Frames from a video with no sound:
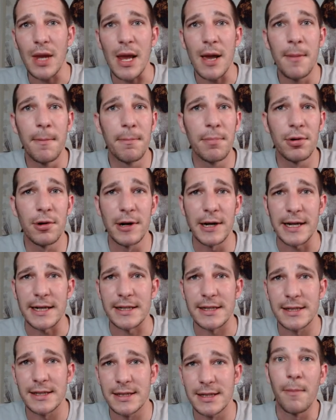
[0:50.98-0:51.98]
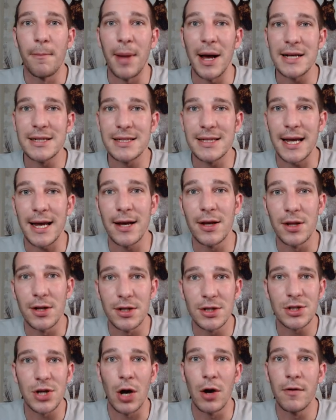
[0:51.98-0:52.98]
priest, best
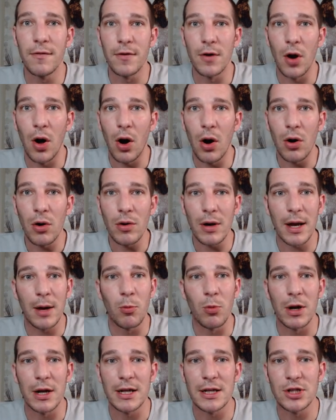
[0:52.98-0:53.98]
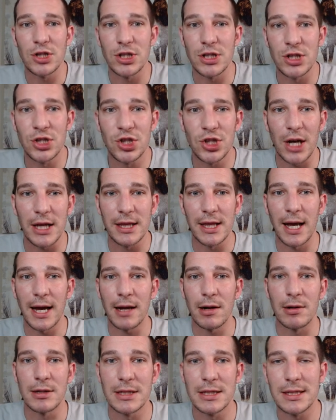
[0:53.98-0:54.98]
healers overall, and wanted to just shed light
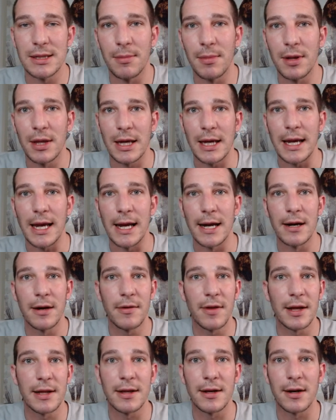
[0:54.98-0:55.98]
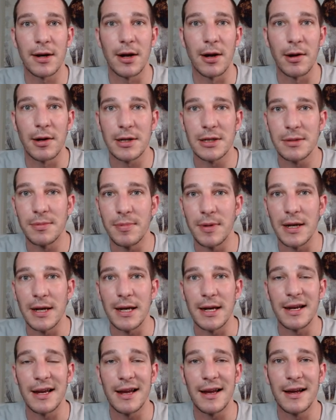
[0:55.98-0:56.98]
on some of the gear that they're going to
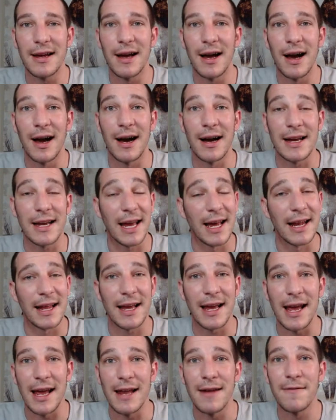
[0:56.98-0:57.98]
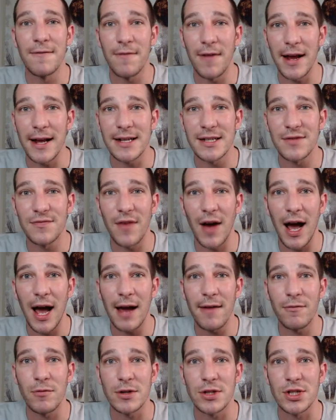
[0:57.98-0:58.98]
be getting in Phase
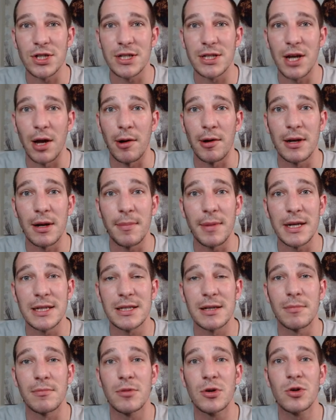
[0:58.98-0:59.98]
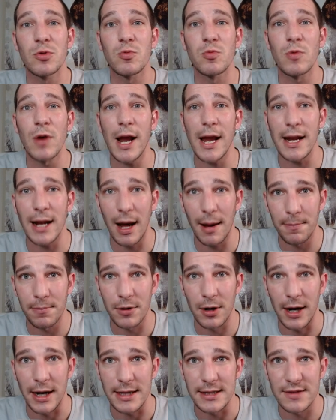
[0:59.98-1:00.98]
5, which is going to be some great
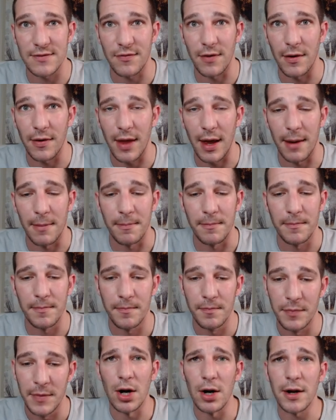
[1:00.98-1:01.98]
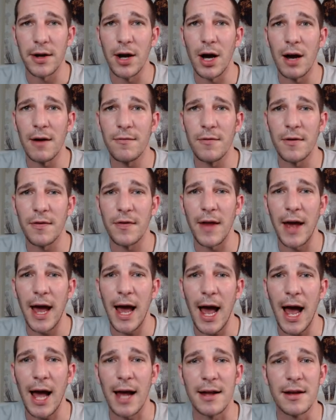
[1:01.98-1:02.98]
upgrades for them. Starting off with the
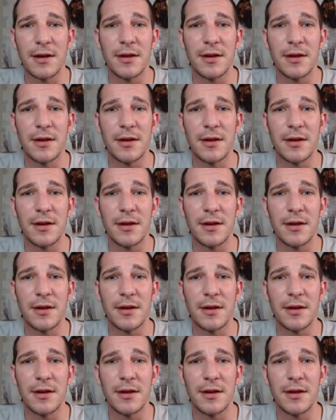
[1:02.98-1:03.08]
hat,